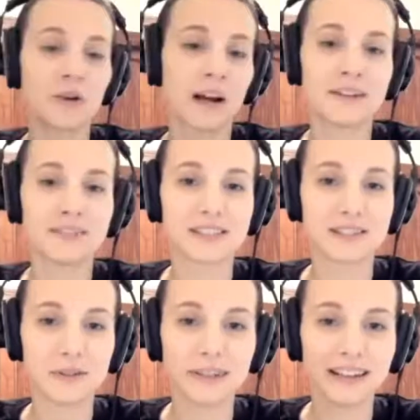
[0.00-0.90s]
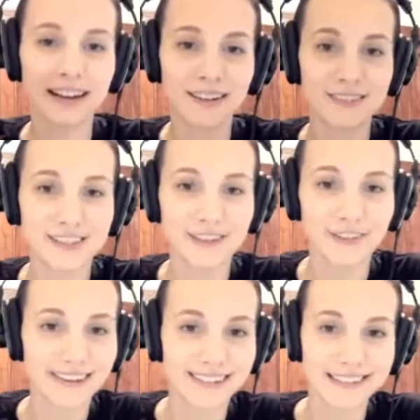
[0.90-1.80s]
I was doing. I was, you know,
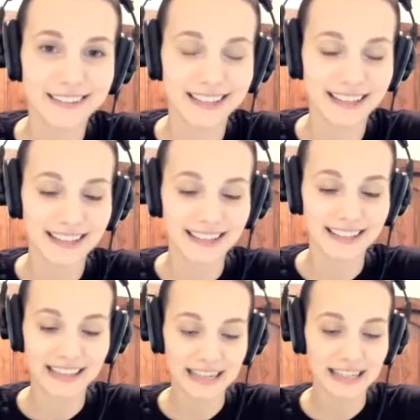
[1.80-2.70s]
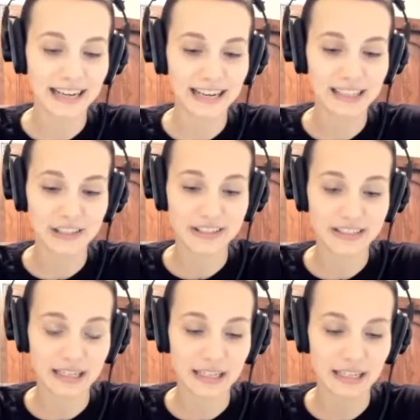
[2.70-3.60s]
like a little kid. And I just
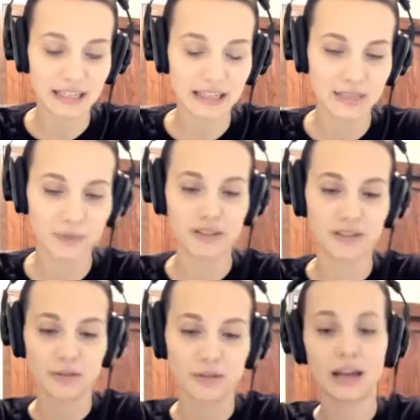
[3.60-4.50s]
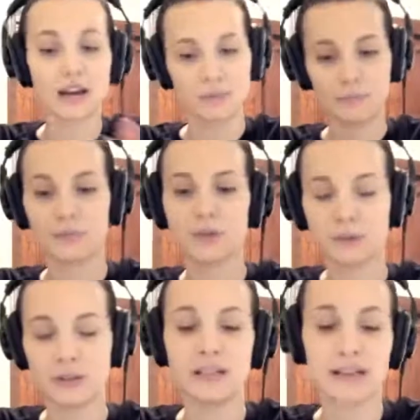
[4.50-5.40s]
like, this was
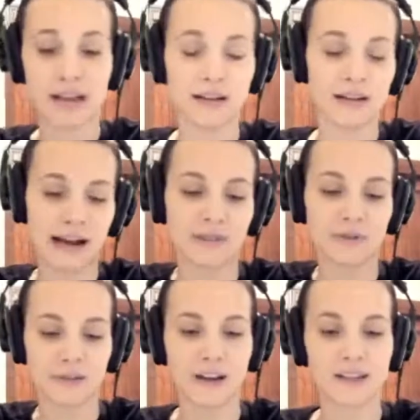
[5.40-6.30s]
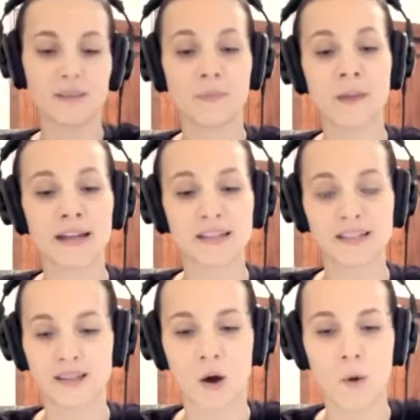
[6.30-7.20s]
between, after the Phantom Menace.
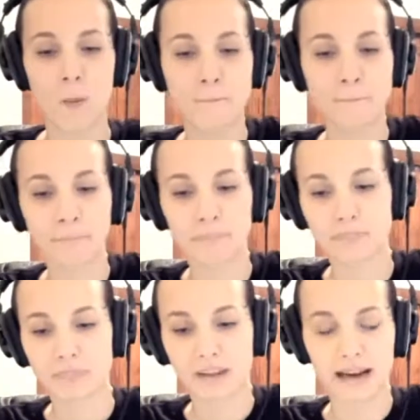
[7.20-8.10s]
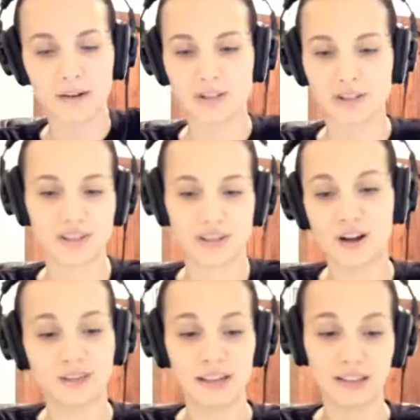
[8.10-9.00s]
So I was just
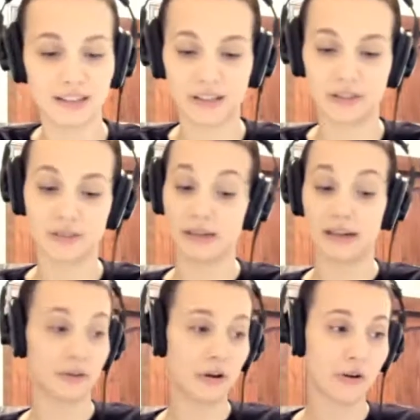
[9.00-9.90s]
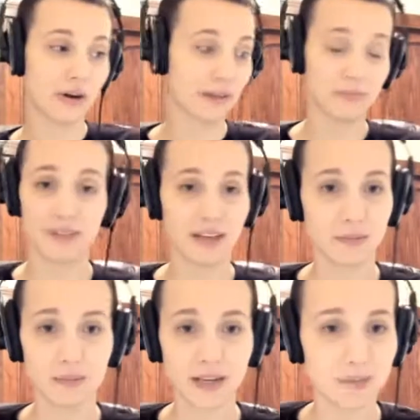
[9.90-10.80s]
all like, you know, I don't know, they
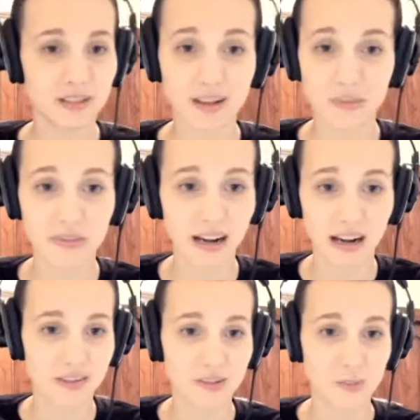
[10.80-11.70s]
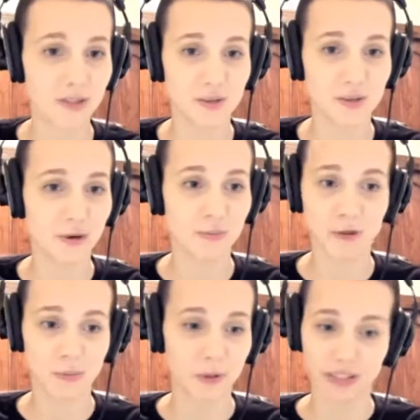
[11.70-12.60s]
can make me something. I'll just be a
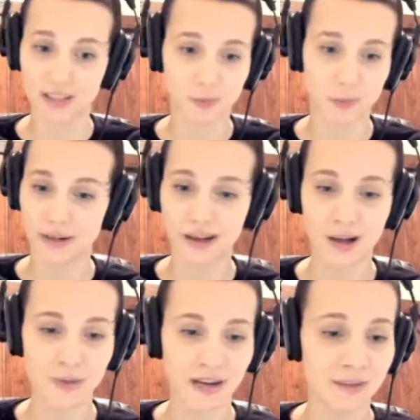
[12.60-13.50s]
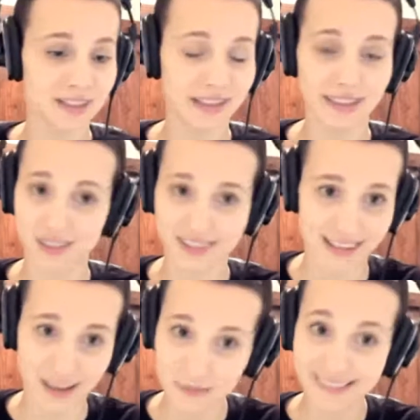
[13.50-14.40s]
stormtrooper. Like, just put a helmet on me. Like, just
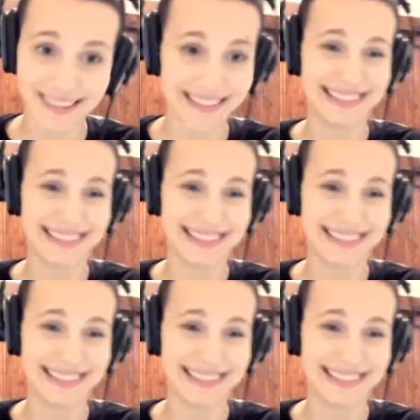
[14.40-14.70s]
let me like,